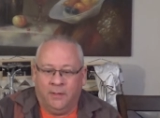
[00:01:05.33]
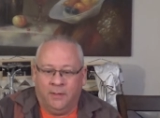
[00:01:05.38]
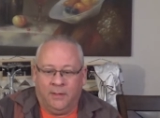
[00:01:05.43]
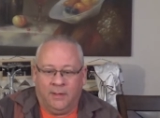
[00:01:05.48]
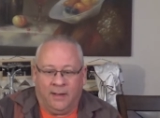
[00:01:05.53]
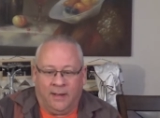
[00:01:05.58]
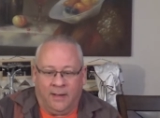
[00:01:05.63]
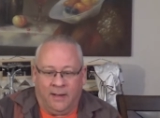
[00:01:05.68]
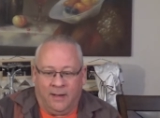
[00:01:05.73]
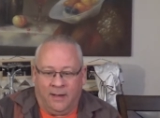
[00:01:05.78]

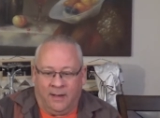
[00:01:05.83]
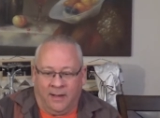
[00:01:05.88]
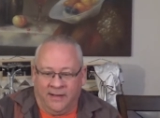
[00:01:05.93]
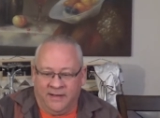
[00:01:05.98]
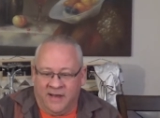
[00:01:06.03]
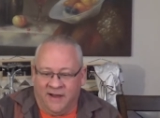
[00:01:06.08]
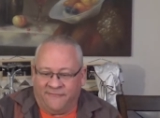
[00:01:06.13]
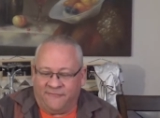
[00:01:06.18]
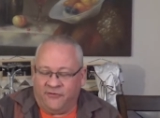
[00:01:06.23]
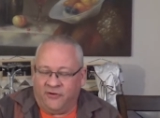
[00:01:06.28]

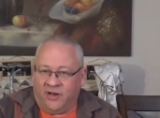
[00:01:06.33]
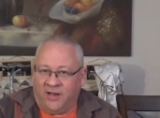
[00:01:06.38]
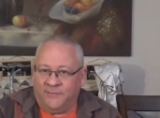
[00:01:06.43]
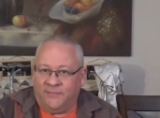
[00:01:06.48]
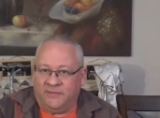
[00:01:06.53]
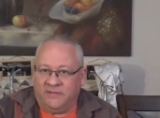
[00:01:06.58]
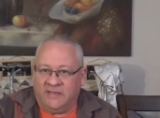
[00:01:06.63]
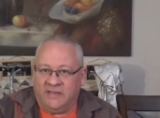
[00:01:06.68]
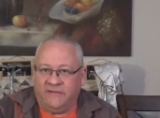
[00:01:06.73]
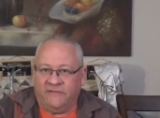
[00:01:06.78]
An effort, I
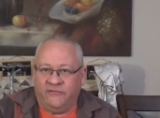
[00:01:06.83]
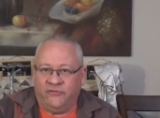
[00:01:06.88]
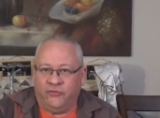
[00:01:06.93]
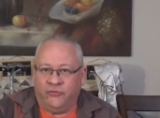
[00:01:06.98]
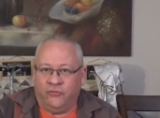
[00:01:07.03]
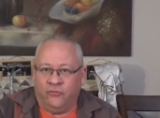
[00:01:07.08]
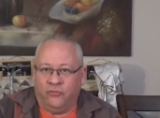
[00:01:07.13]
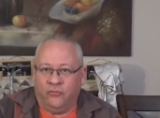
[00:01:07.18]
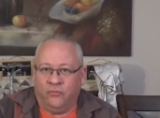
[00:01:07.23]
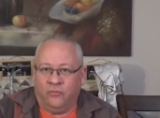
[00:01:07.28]
believe,
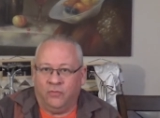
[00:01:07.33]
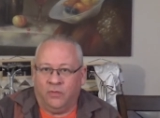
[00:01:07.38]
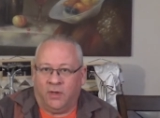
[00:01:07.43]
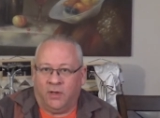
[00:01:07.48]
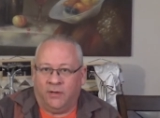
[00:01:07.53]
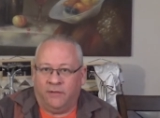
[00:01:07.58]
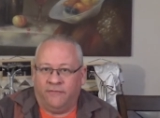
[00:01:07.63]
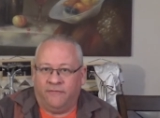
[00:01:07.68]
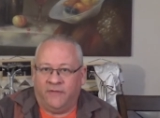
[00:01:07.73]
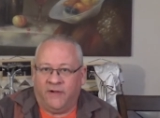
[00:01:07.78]

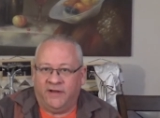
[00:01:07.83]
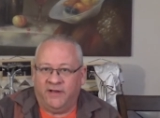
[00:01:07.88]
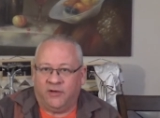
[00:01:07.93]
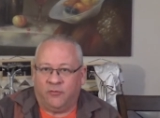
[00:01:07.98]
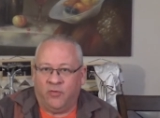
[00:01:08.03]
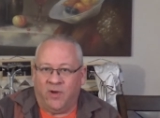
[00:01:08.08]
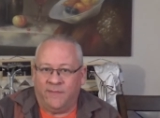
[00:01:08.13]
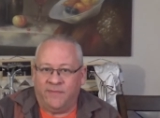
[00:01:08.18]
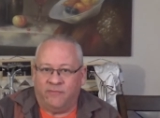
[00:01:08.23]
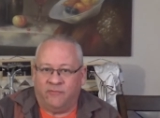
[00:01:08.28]
to find a
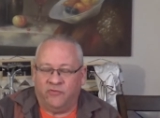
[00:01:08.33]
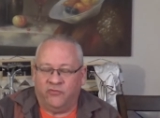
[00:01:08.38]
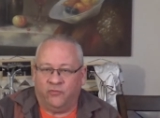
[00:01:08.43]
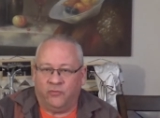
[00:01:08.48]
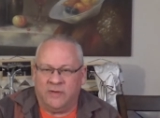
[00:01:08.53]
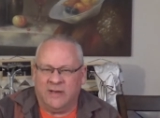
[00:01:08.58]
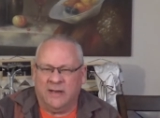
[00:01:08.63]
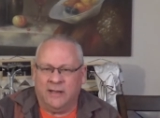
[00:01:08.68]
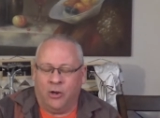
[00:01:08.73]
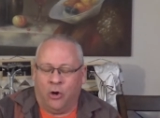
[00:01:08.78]
grape that was
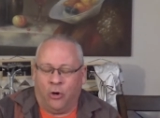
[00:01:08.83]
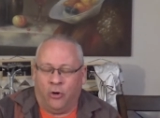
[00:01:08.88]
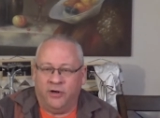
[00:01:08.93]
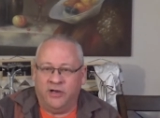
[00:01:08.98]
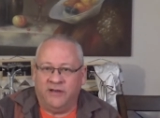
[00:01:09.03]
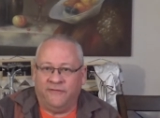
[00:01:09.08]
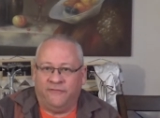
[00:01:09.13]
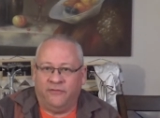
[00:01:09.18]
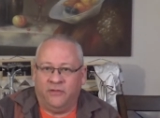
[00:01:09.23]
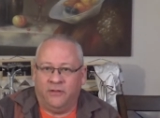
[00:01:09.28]
really
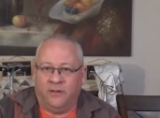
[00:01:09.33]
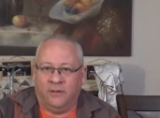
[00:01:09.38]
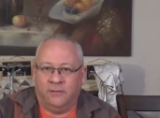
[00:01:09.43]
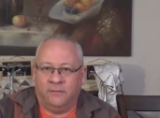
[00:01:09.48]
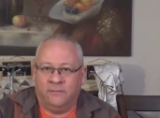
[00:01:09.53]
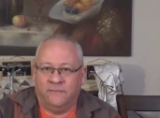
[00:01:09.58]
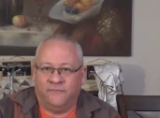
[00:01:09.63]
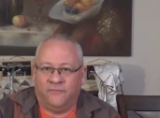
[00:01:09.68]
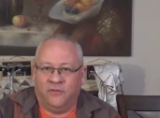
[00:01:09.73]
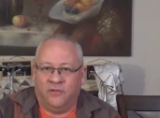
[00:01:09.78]
hardy for
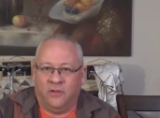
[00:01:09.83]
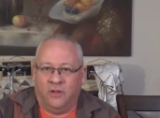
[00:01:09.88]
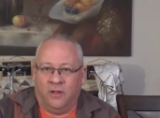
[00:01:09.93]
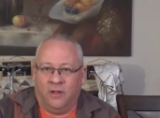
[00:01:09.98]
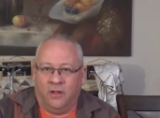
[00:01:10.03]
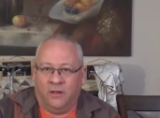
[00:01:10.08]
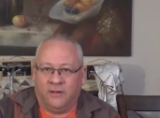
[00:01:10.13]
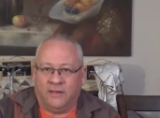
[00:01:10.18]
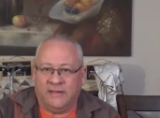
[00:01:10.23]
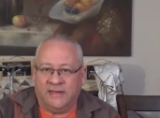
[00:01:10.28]

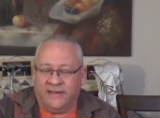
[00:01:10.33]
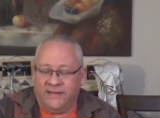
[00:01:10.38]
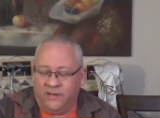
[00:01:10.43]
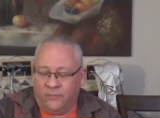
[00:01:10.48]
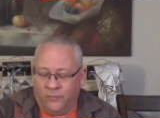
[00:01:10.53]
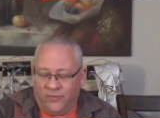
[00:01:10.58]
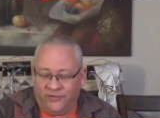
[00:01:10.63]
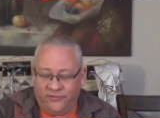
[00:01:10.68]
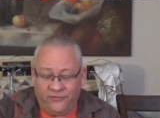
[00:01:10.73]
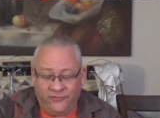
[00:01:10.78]
the
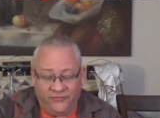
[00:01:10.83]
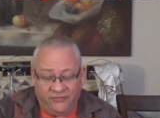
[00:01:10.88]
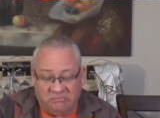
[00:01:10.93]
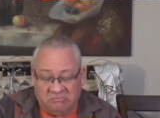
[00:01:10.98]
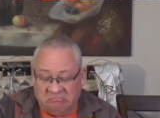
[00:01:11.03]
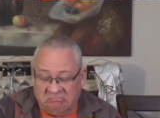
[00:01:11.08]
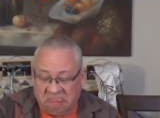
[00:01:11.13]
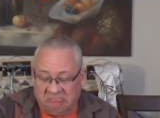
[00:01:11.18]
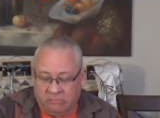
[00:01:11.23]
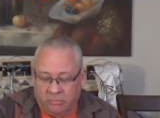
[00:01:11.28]
Canadian winters.
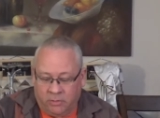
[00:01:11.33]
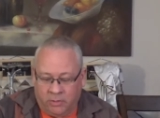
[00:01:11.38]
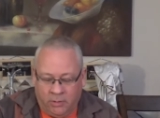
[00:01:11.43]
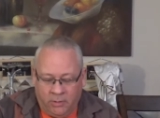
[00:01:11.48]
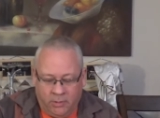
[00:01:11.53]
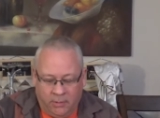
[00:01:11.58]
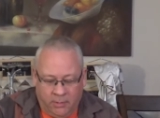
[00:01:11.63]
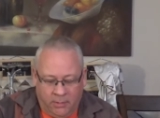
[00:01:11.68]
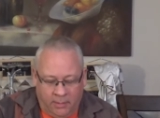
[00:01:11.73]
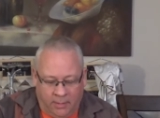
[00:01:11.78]

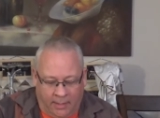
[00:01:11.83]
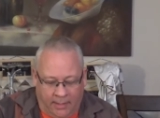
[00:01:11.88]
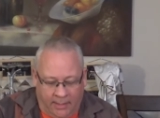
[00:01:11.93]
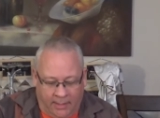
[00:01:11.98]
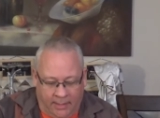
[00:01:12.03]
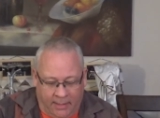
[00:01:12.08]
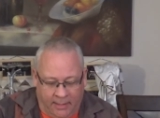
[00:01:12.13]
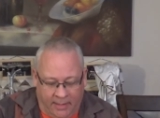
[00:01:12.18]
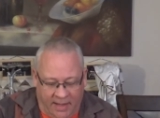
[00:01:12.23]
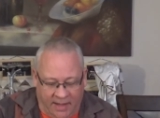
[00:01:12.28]

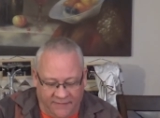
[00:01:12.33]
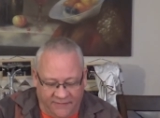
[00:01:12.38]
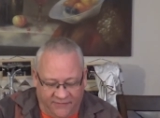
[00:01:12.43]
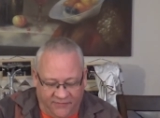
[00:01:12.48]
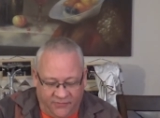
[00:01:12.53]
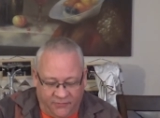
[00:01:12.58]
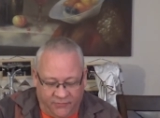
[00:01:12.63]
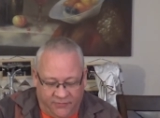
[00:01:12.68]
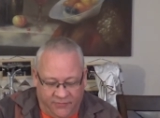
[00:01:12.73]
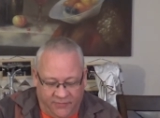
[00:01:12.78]
And
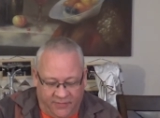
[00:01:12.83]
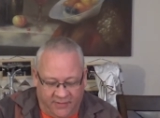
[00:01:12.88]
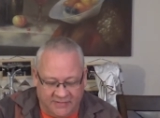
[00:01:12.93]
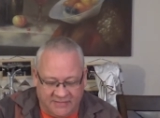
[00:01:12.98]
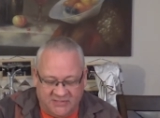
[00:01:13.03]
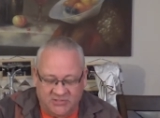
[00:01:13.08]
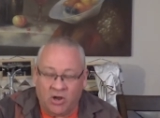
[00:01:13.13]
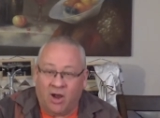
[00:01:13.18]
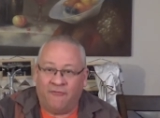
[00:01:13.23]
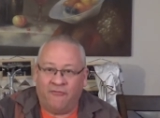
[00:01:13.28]
this
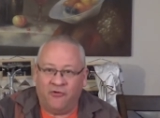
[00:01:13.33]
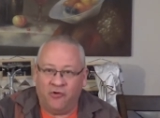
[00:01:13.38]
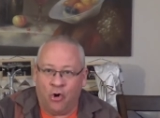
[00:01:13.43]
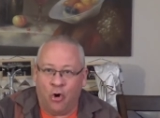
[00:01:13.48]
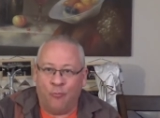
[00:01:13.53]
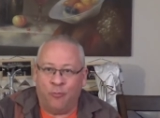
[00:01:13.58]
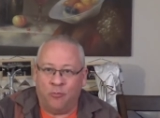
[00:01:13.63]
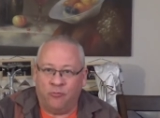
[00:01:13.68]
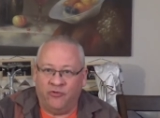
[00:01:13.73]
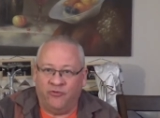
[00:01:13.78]
is Sovereign
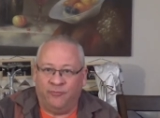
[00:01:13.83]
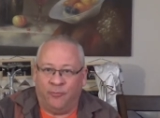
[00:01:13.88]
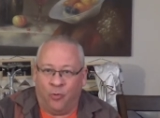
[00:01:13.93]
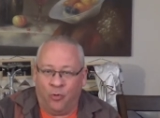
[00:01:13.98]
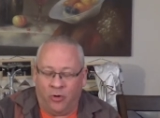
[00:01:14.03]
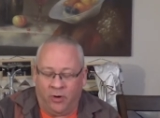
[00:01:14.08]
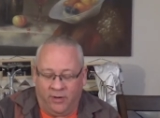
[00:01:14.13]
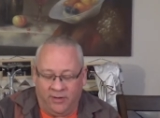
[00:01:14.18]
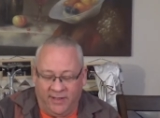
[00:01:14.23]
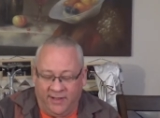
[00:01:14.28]
Opal was
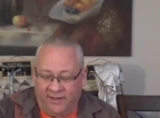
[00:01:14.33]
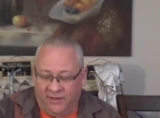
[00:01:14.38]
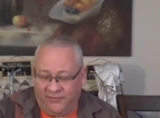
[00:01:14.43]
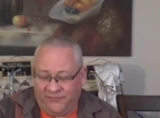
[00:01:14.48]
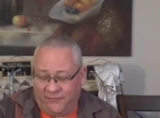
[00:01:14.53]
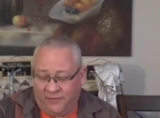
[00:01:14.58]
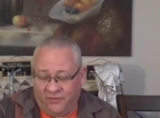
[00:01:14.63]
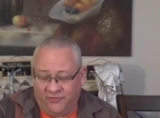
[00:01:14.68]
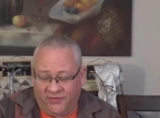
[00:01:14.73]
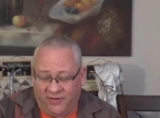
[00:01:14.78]
born, and as
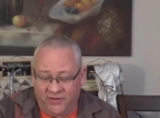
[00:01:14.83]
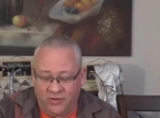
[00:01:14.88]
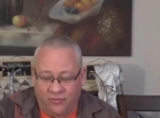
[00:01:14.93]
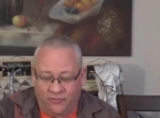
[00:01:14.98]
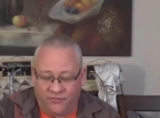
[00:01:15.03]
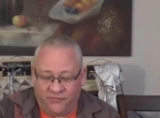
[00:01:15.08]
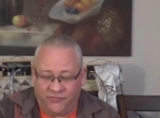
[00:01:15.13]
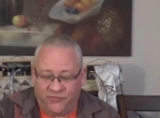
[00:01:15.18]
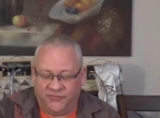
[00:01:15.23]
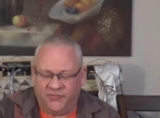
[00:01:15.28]
far as I
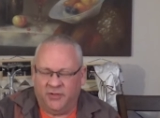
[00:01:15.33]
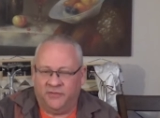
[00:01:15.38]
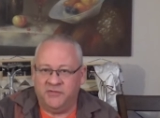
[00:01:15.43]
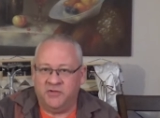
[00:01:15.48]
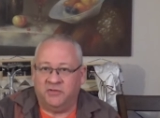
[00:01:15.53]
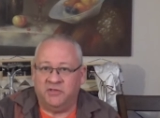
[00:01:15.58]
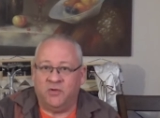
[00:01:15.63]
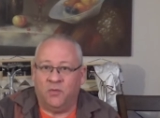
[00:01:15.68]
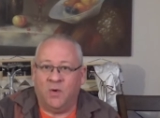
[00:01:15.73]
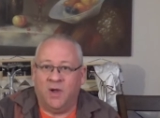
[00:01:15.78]
know, this is still
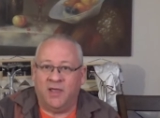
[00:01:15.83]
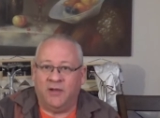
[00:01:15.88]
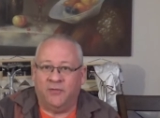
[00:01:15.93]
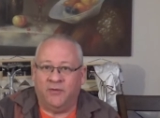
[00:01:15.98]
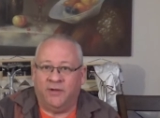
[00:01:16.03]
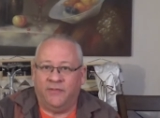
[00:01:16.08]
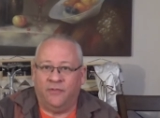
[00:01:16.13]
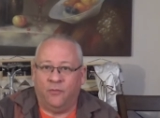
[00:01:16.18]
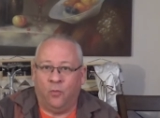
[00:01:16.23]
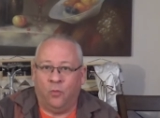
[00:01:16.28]
the only
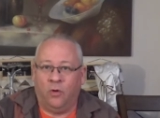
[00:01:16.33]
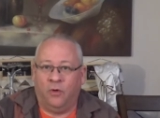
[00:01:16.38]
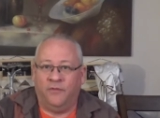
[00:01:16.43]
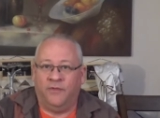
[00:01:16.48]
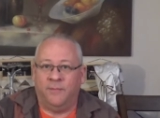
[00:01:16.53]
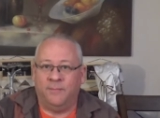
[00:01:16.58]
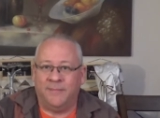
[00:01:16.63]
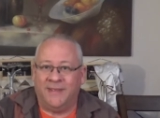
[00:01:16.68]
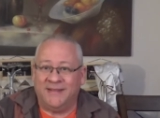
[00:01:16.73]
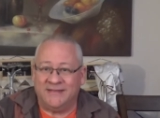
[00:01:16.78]
winery in the
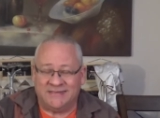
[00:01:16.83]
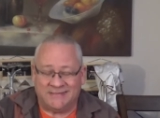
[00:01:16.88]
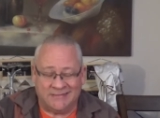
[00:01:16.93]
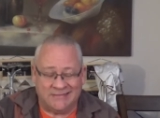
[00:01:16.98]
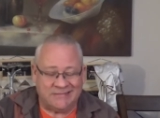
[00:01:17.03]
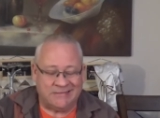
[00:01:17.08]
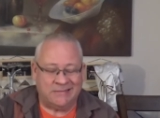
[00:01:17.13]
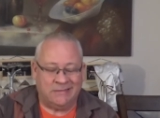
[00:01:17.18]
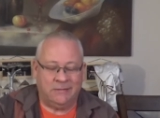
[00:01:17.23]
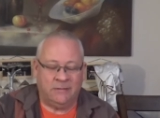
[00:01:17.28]
world that makes
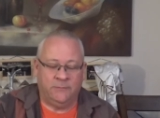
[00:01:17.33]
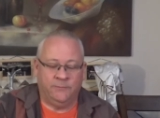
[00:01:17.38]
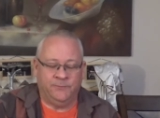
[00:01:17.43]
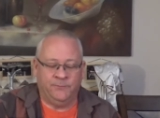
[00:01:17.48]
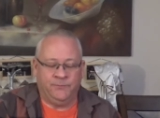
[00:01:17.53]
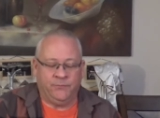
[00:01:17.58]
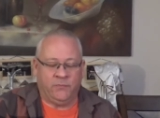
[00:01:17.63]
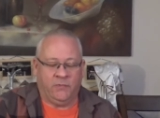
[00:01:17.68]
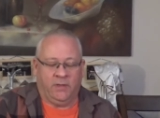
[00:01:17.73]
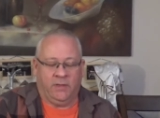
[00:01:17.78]
this.
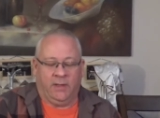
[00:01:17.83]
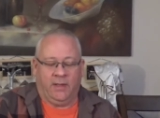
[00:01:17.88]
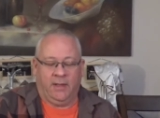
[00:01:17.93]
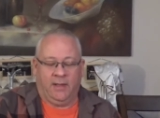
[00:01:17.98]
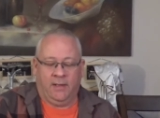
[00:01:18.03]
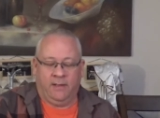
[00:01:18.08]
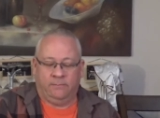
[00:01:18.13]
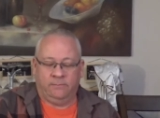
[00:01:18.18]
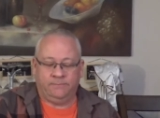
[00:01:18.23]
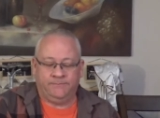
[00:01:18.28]

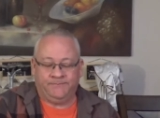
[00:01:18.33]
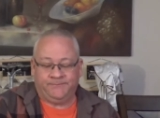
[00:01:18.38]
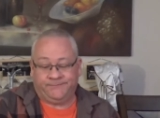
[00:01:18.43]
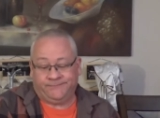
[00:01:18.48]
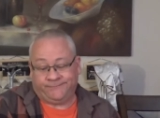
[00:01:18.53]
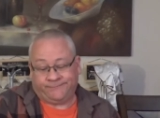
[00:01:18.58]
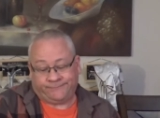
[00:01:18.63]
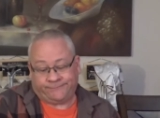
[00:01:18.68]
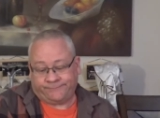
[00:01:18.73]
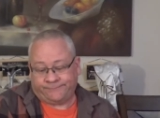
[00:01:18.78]

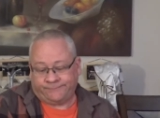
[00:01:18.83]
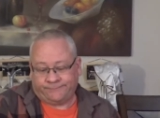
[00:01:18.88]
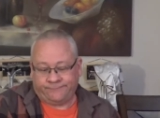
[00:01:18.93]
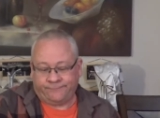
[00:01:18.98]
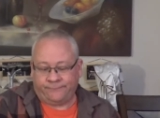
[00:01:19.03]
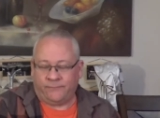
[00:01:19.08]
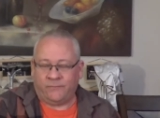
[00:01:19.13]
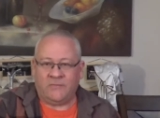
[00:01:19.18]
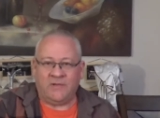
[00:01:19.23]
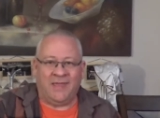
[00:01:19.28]

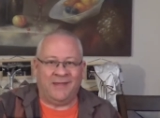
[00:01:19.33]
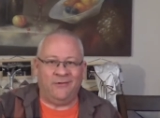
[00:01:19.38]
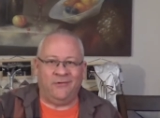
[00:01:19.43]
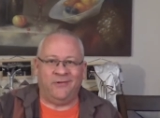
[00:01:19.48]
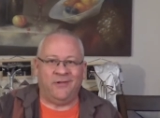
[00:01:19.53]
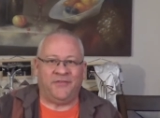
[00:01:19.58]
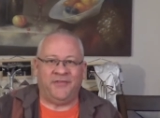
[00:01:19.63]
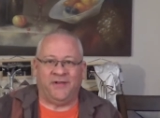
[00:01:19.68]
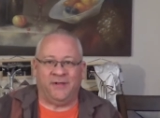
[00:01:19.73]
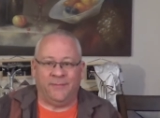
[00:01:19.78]
I know
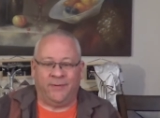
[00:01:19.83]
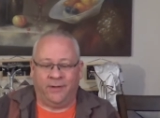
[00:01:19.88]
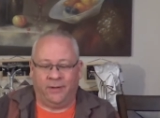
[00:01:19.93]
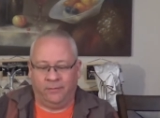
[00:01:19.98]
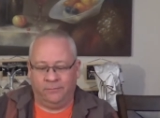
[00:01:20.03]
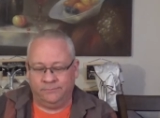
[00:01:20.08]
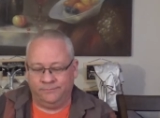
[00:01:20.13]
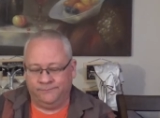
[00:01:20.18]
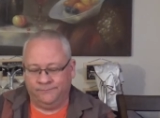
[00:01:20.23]
nothing about it.